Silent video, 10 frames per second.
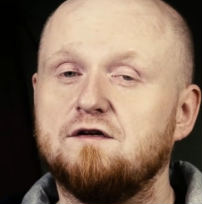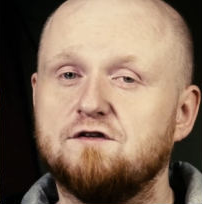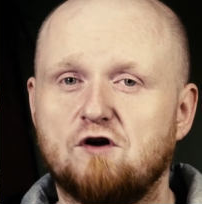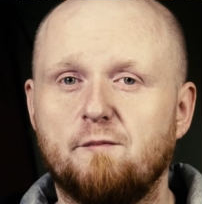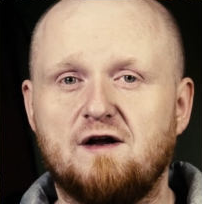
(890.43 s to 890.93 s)
in
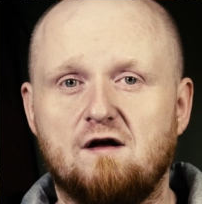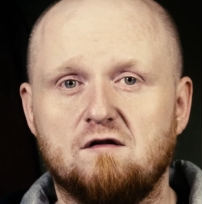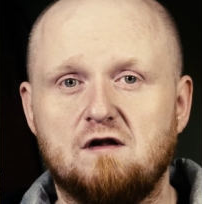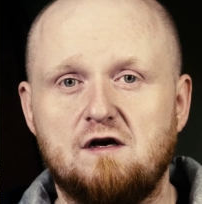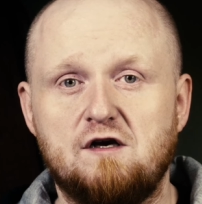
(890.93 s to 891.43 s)

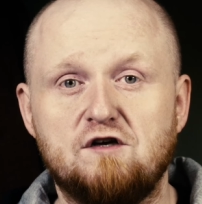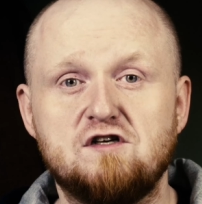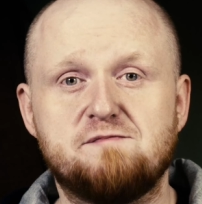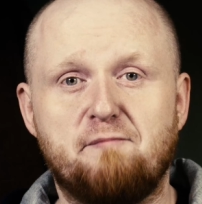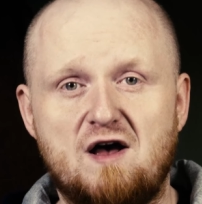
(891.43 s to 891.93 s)
terminal, It
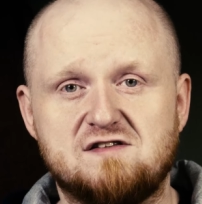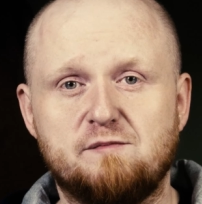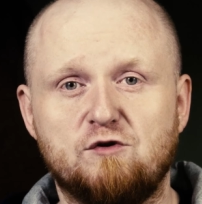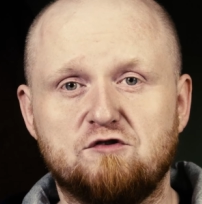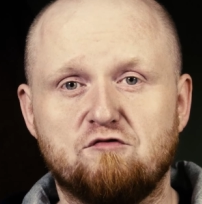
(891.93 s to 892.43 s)
is
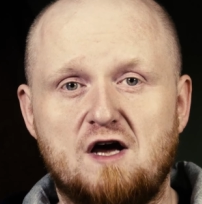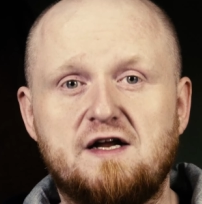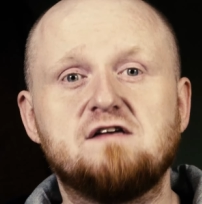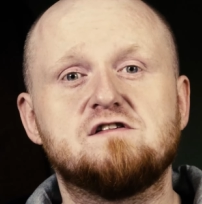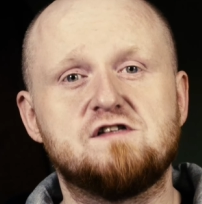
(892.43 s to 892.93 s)
possible to run
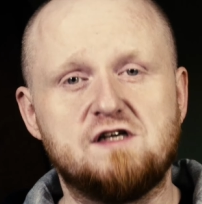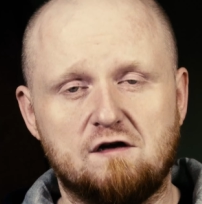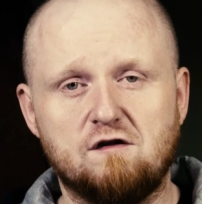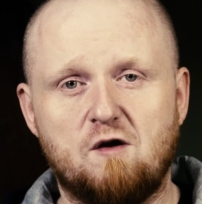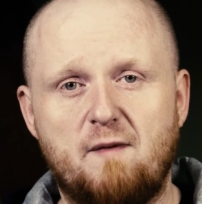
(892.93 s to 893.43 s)
a
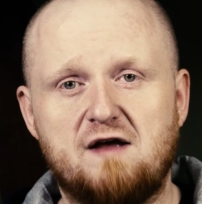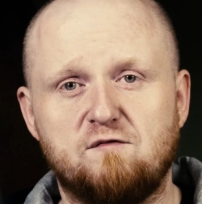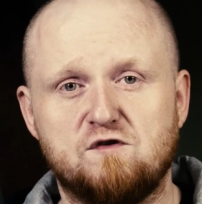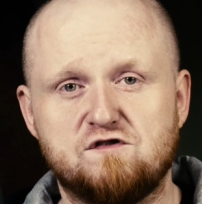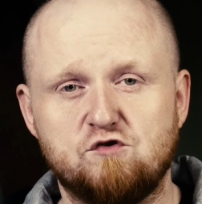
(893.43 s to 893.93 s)
single
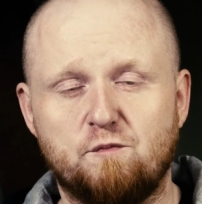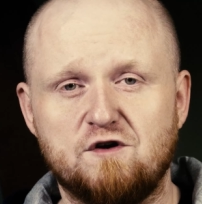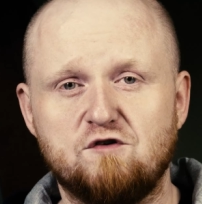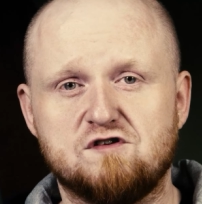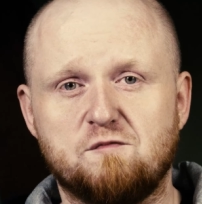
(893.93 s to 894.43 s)
command with
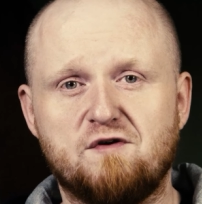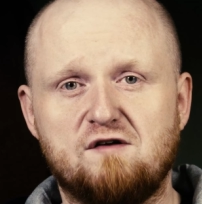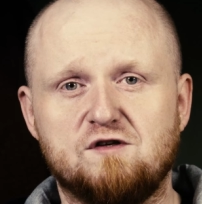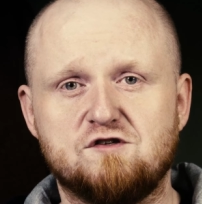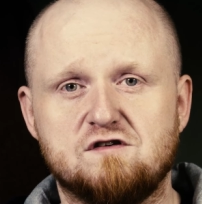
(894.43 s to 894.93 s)
superuser
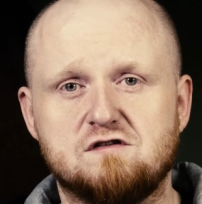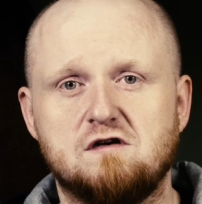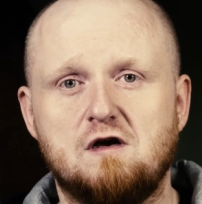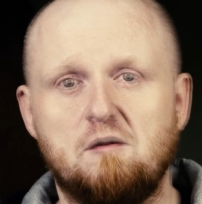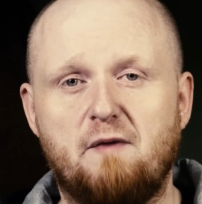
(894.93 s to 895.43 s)
privileges
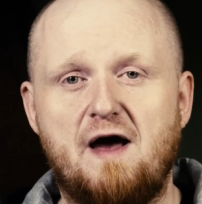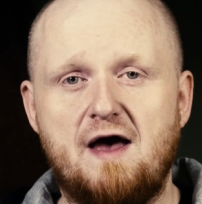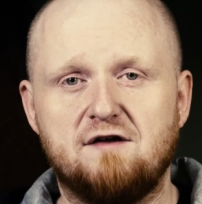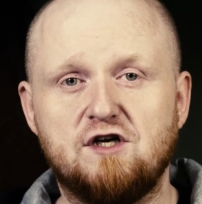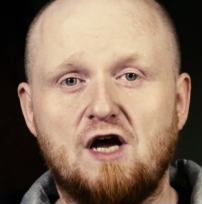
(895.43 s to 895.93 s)
by
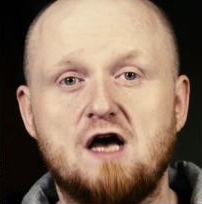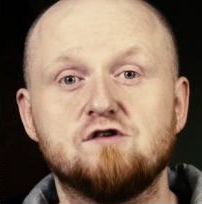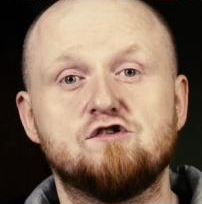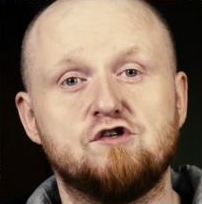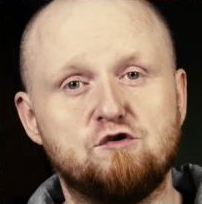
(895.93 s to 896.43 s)
adding a
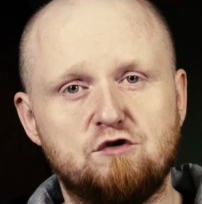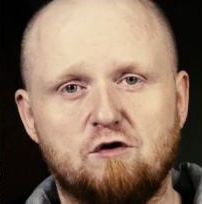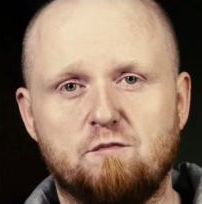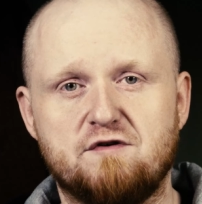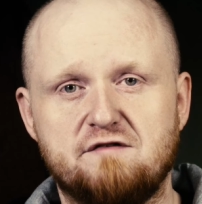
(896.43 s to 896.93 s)

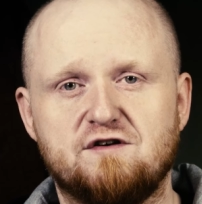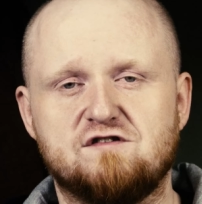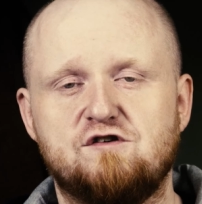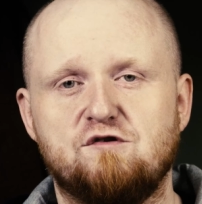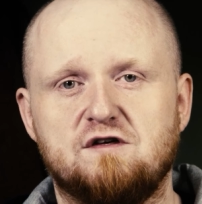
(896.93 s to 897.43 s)
sudo prefix
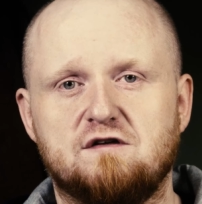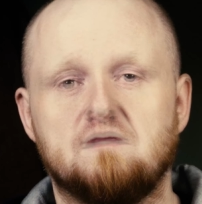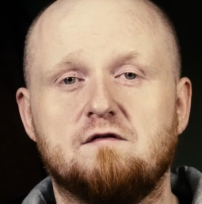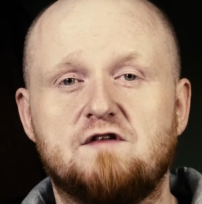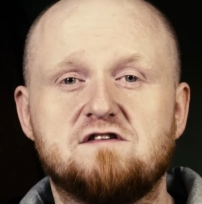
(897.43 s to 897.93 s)
to it.
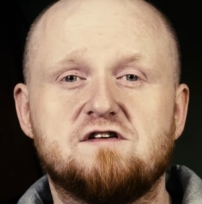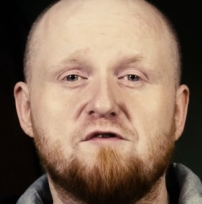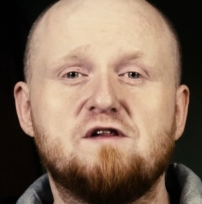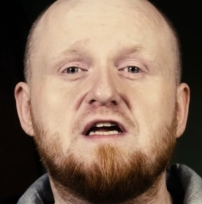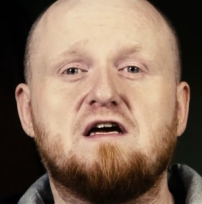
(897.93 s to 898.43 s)
That's a
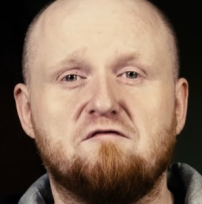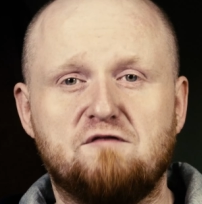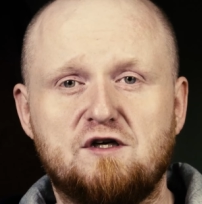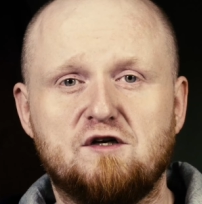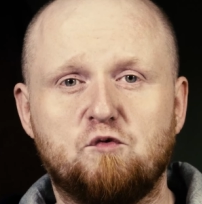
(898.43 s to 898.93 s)
really
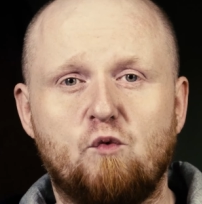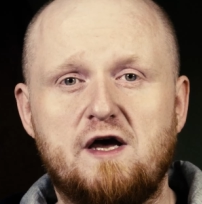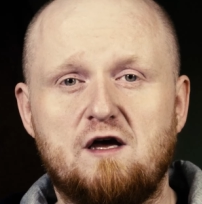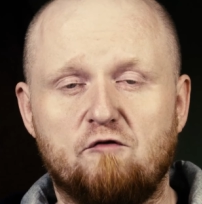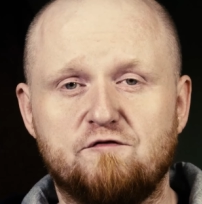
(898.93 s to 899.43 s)
convenient
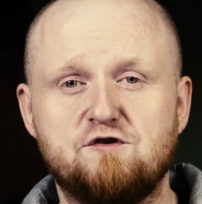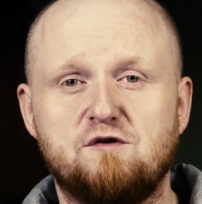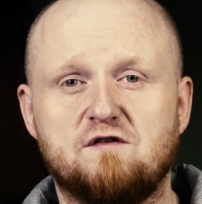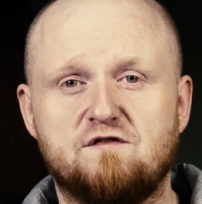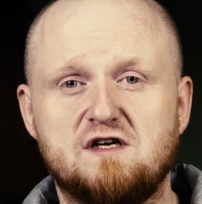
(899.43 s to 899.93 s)
way of
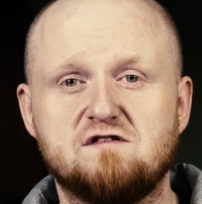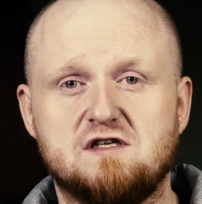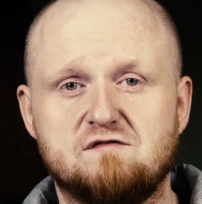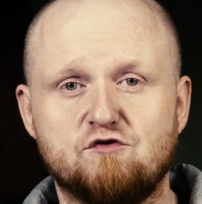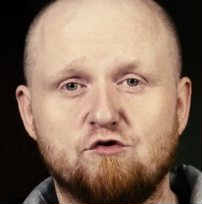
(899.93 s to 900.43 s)
doing things
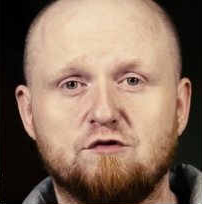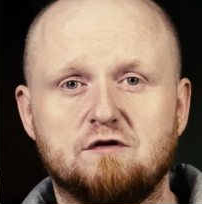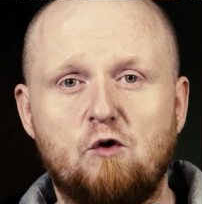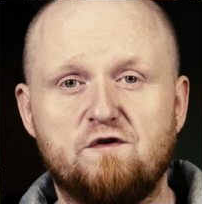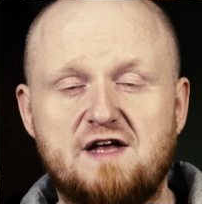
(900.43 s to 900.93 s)
as root
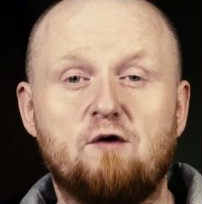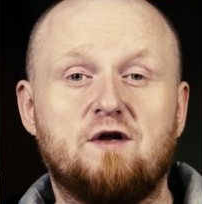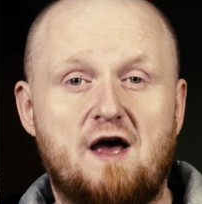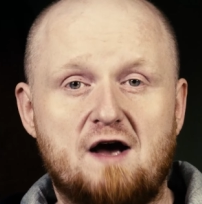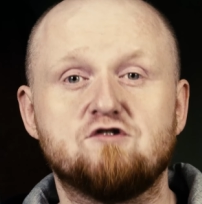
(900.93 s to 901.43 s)

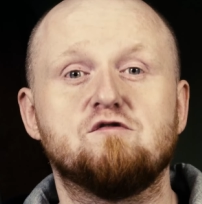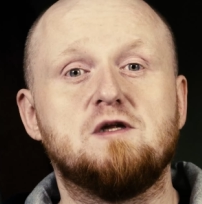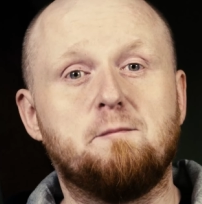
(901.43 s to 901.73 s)
without actually